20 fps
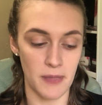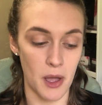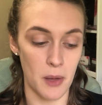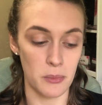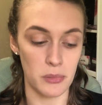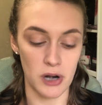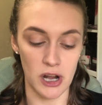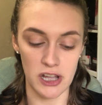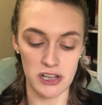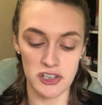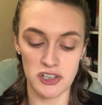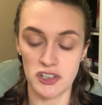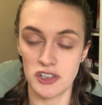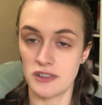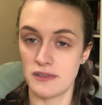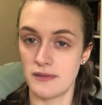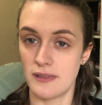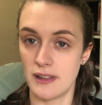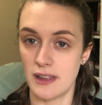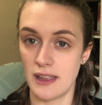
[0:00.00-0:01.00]
a
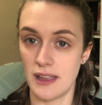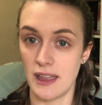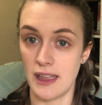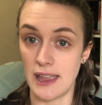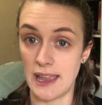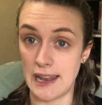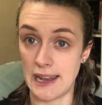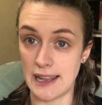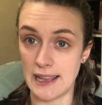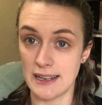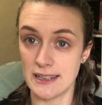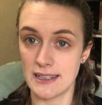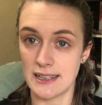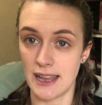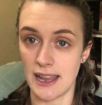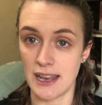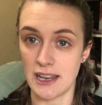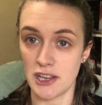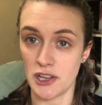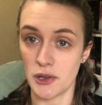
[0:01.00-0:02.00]
brush in it,
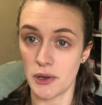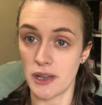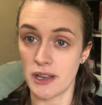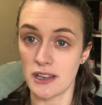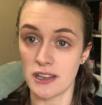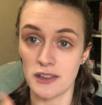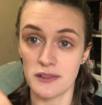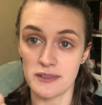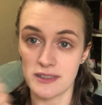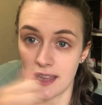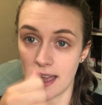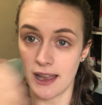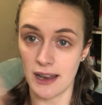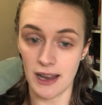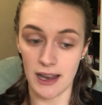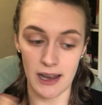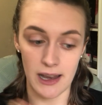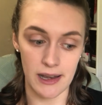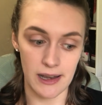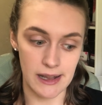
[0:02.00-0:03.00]
and you can use that
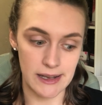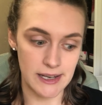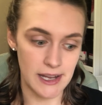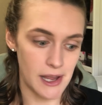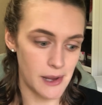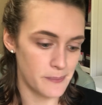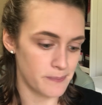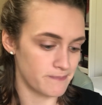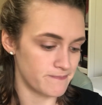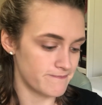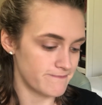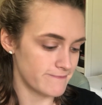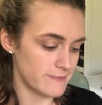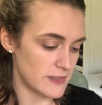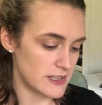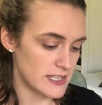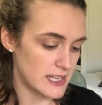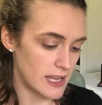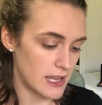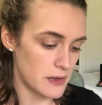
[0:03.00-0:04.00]
anytime
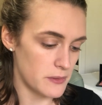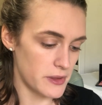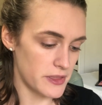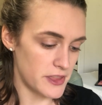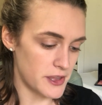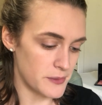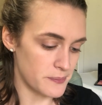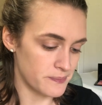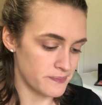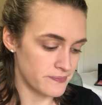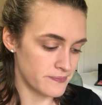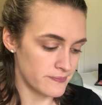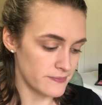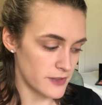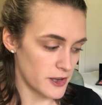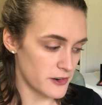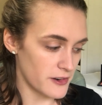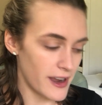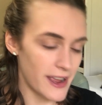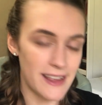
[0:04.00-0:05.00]
and take it with you.
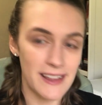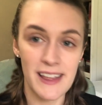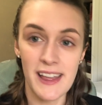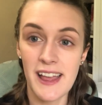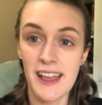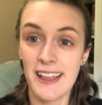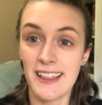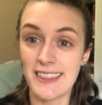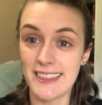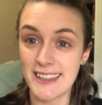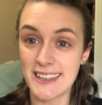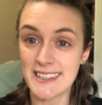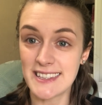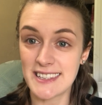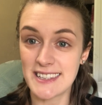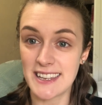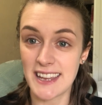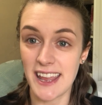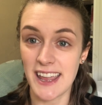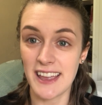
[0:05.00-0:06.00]
All right,
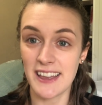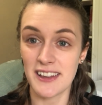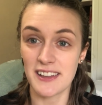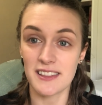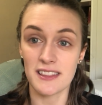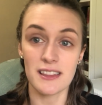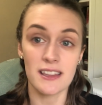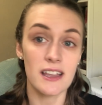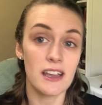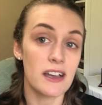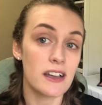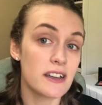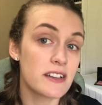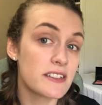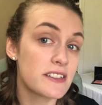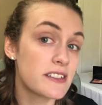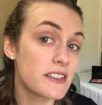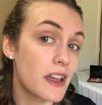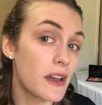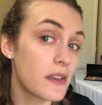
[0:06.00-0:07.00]
let's take a look.
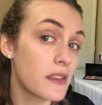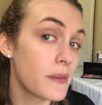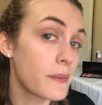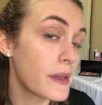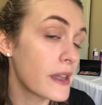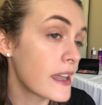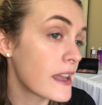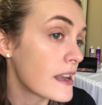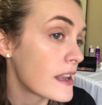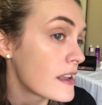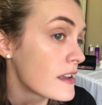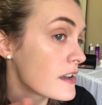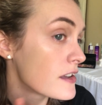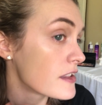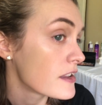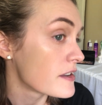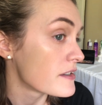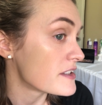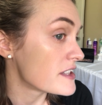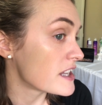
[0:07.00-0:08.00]
So let me get in
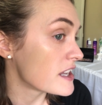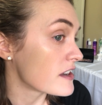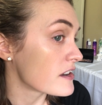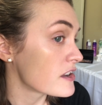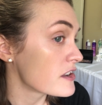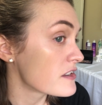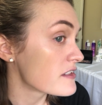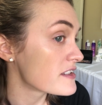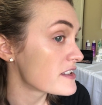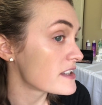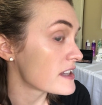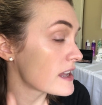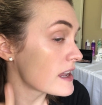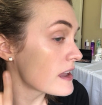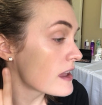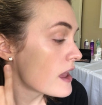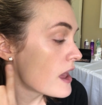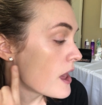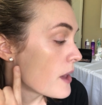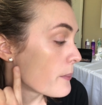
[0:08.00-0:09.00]
close here. You'll
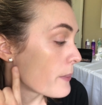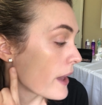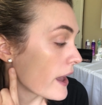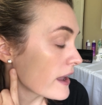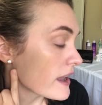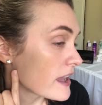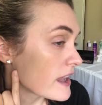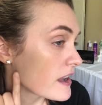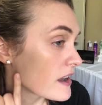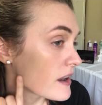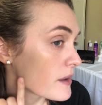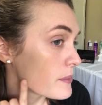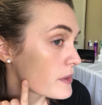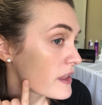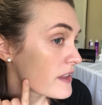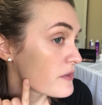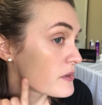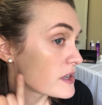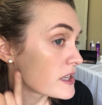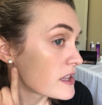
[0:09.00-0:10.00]
see back here, I
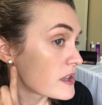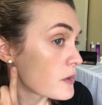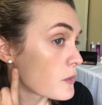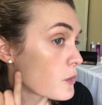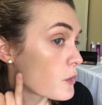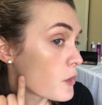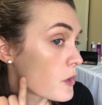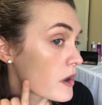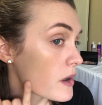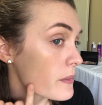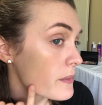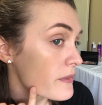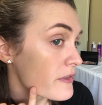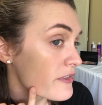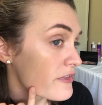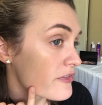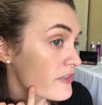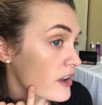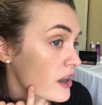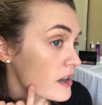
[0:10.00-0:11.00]
believe we did the warm
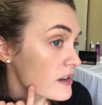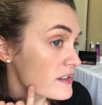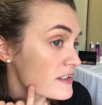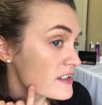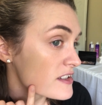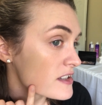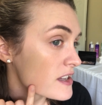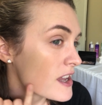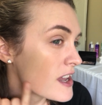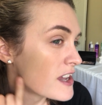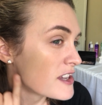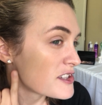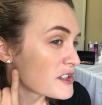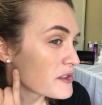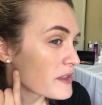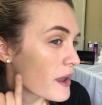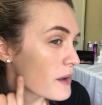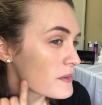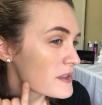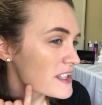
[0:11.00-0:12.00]
first. So
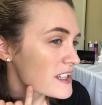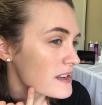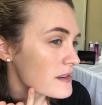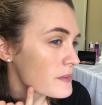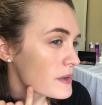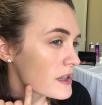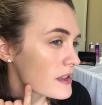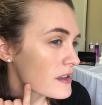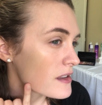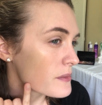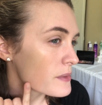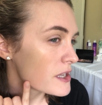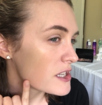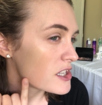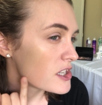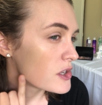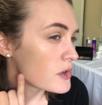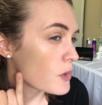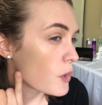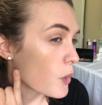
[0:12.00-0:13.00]
that one's gonna be a little bit
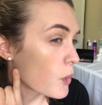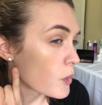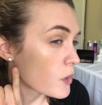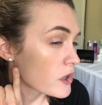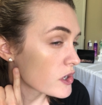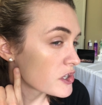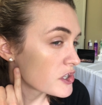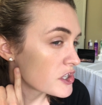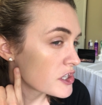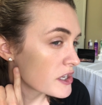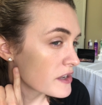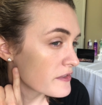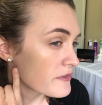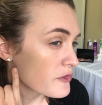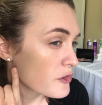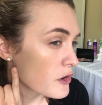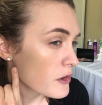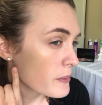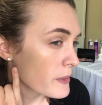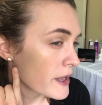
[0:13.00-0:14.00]
too orangey
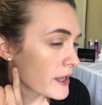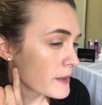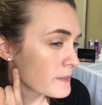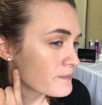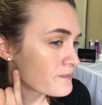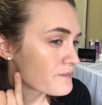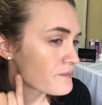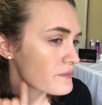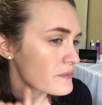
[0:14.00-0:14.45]
for me.